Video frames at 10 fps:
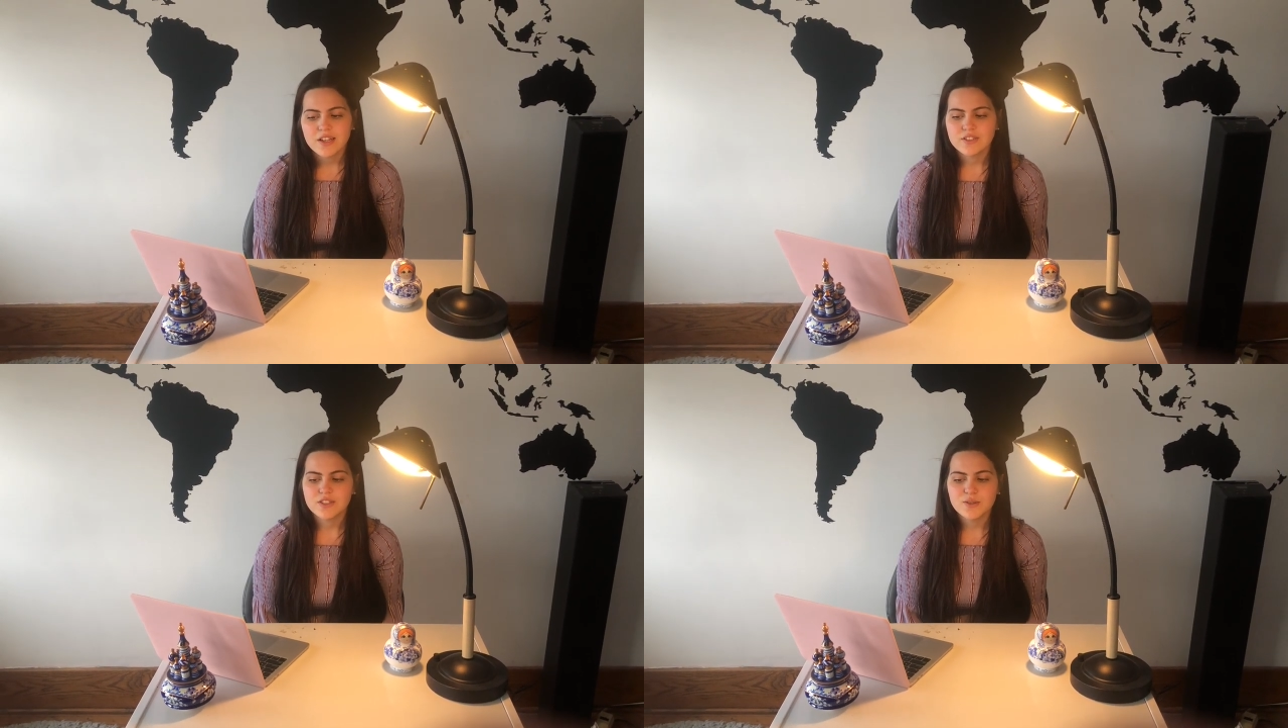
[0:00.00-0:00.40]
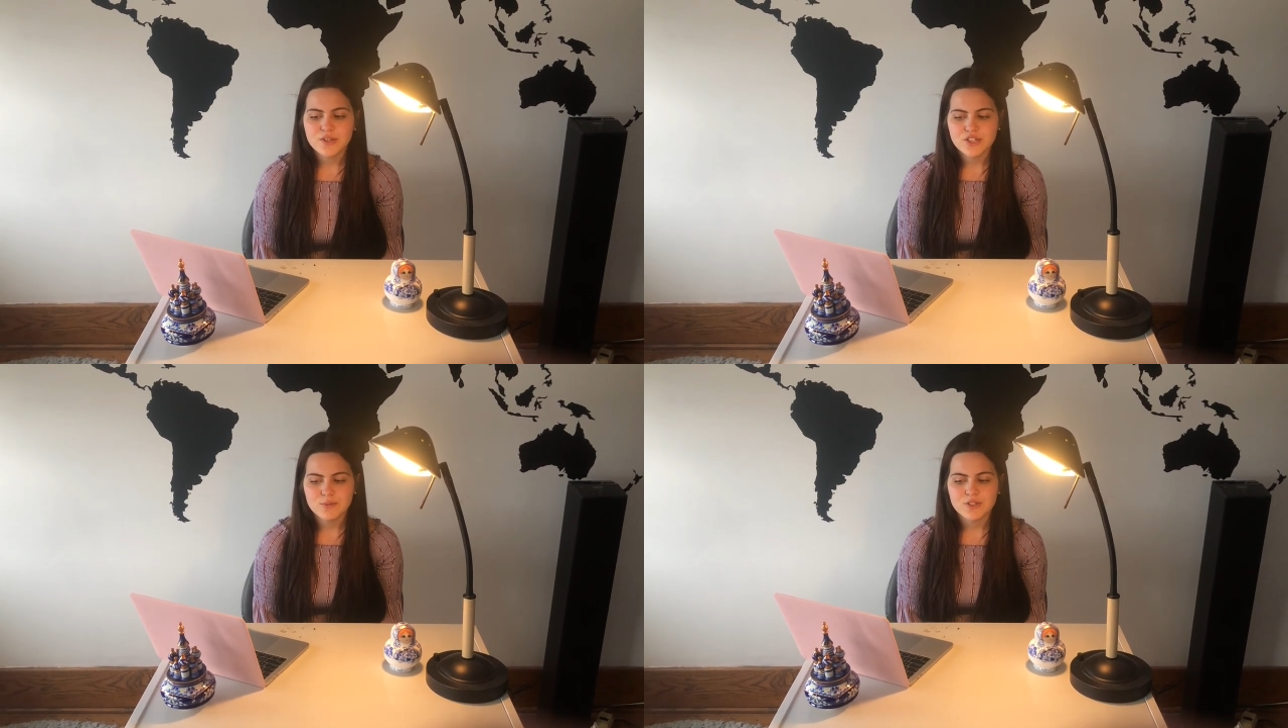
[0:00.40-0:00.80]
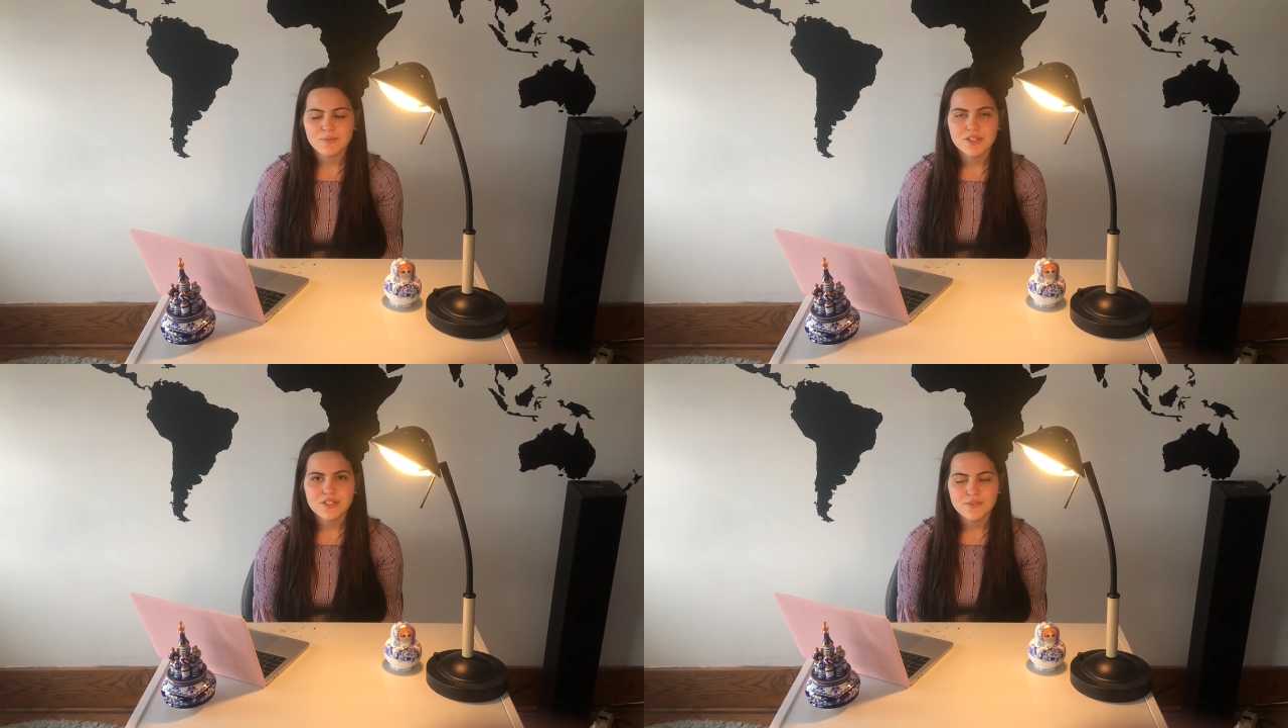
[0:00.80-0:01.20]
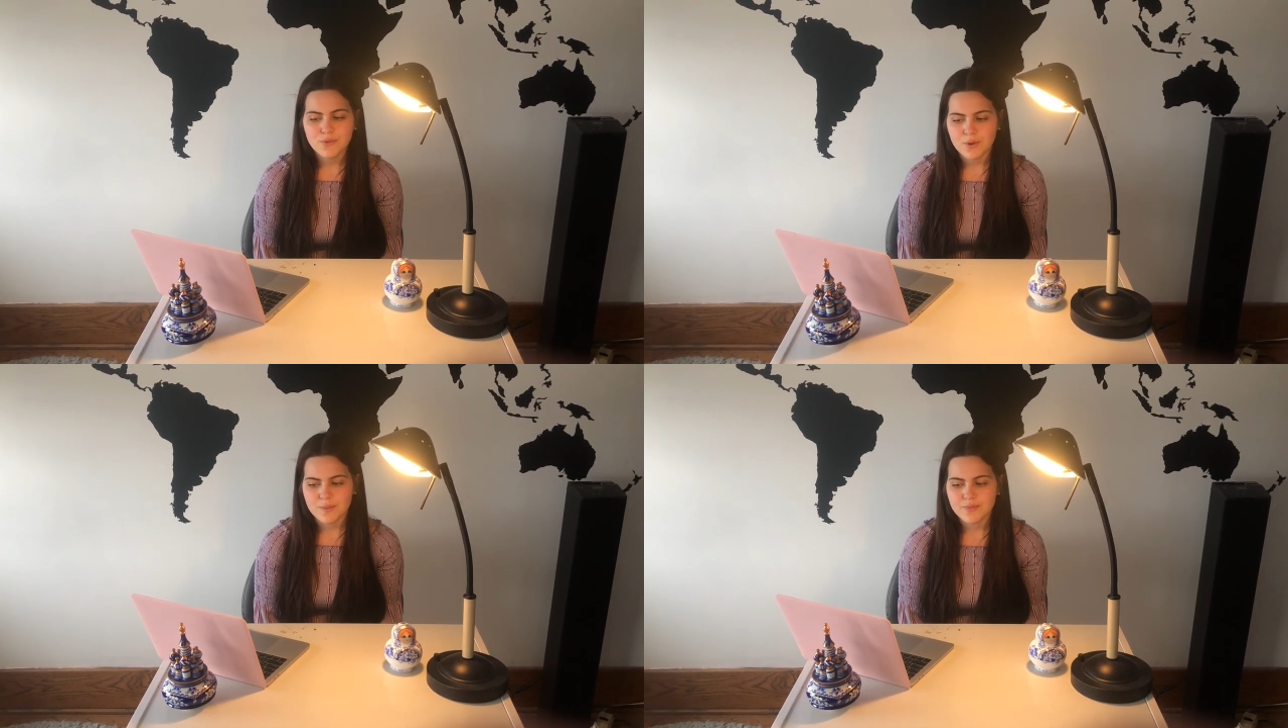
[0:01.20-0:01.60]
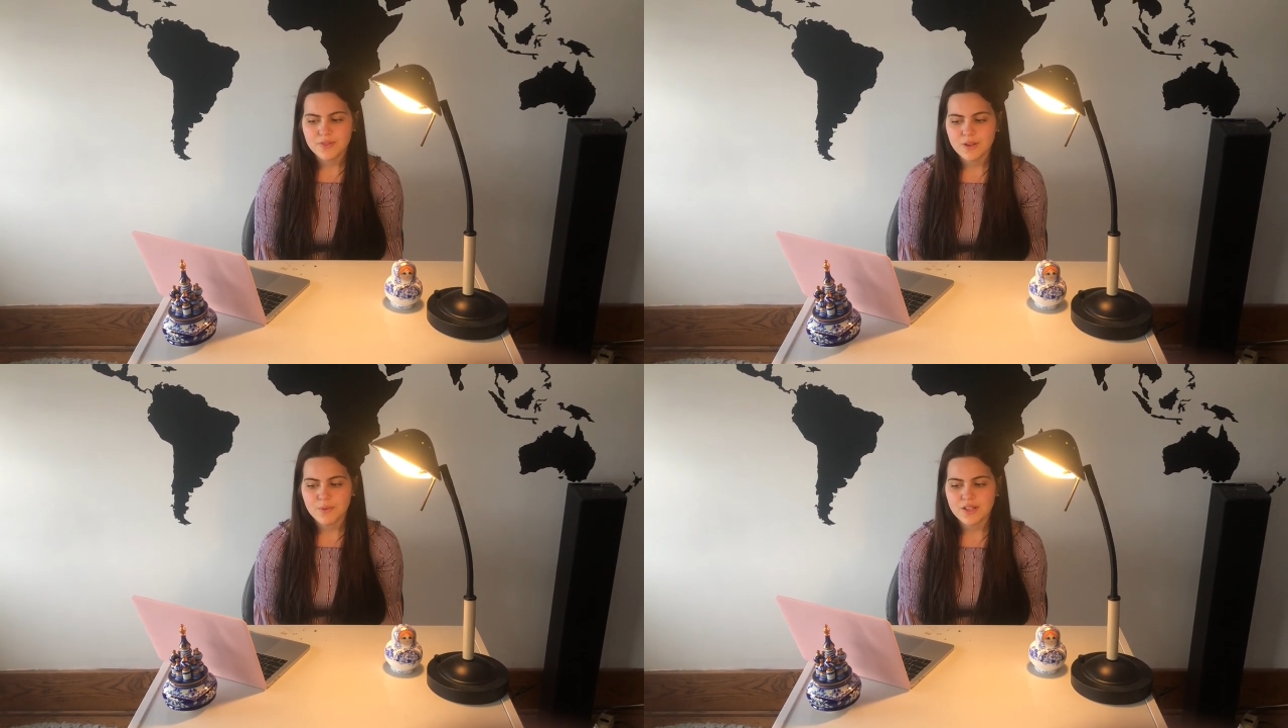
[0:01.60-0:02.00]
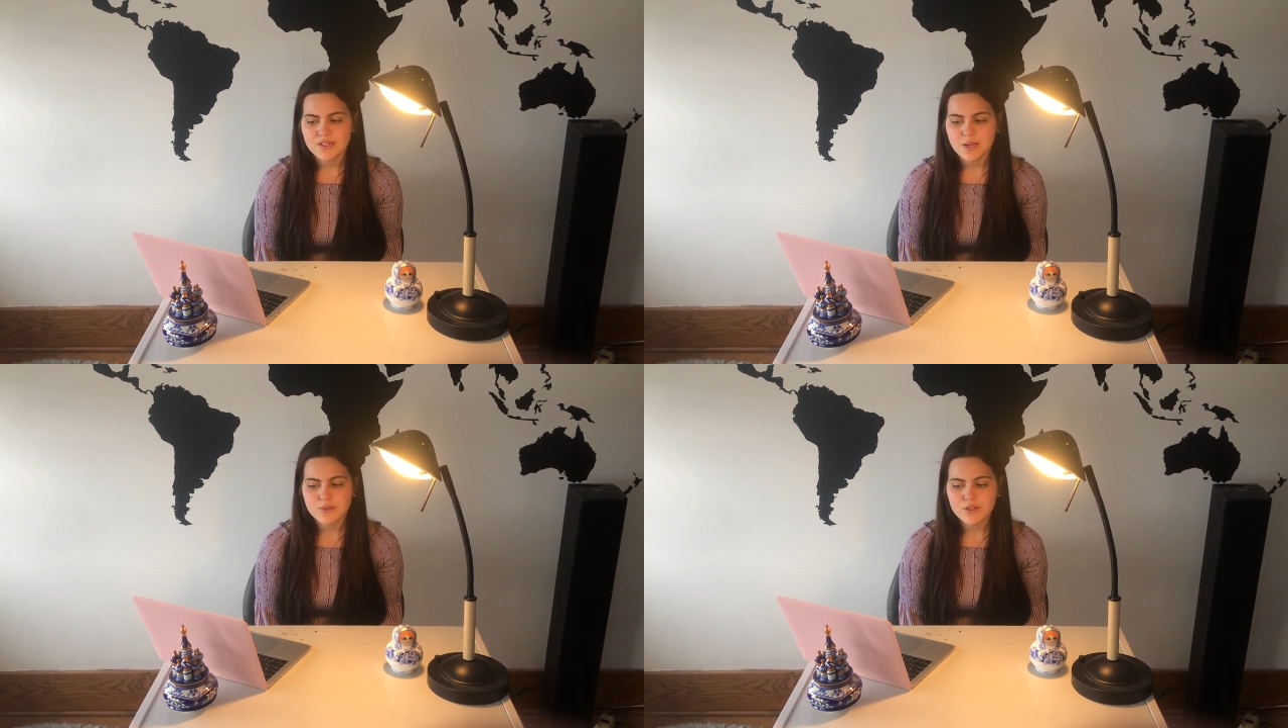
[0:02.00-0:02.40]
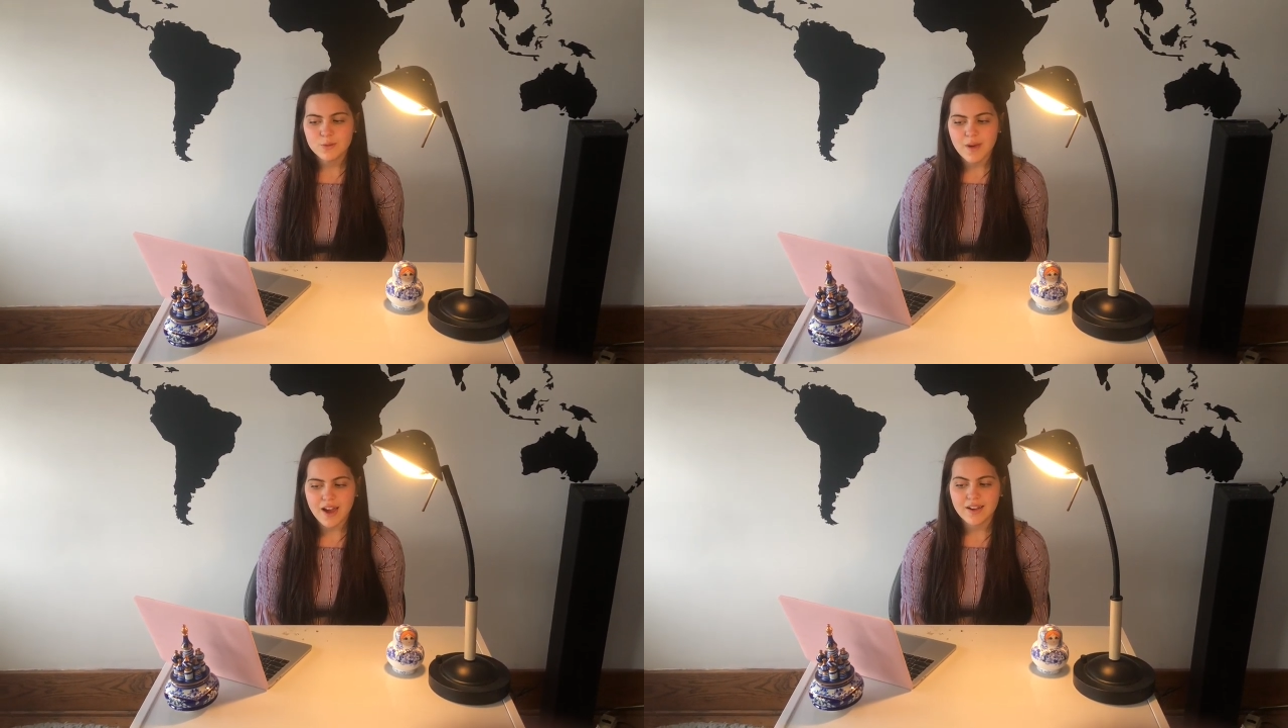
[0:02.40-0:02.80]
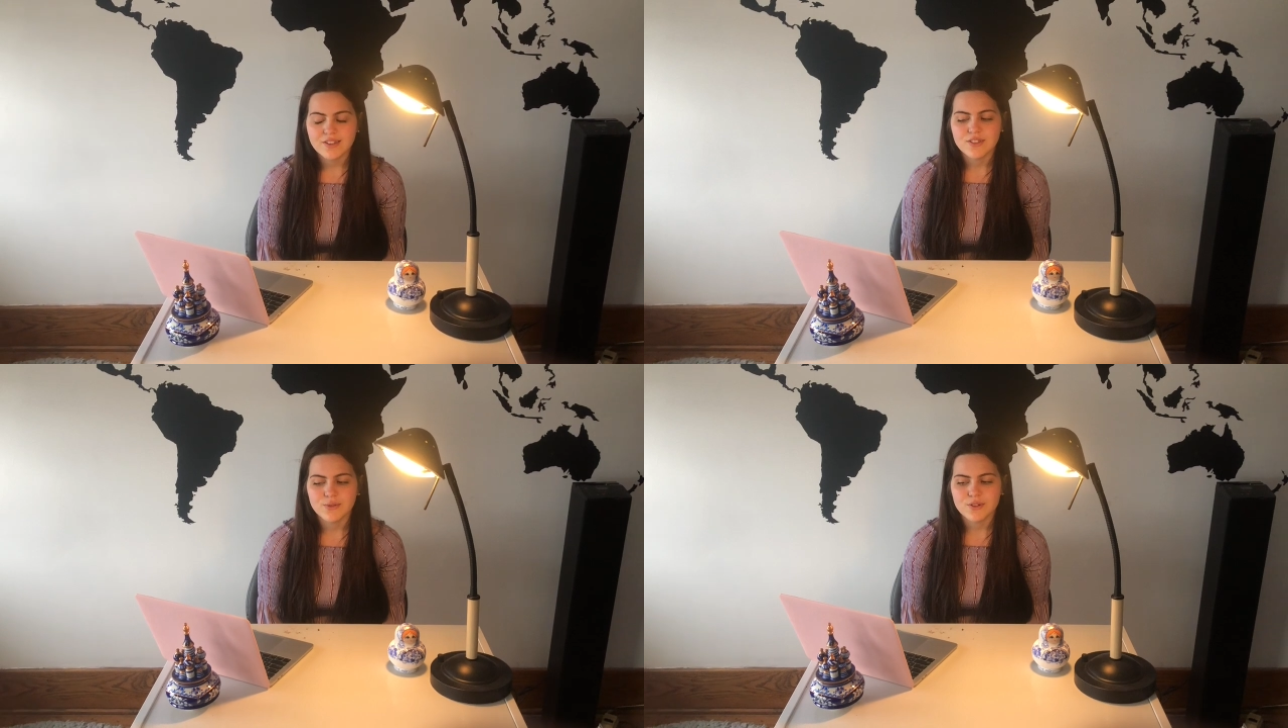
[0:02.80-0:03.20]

until we reach the most basic form that we can substitute back into the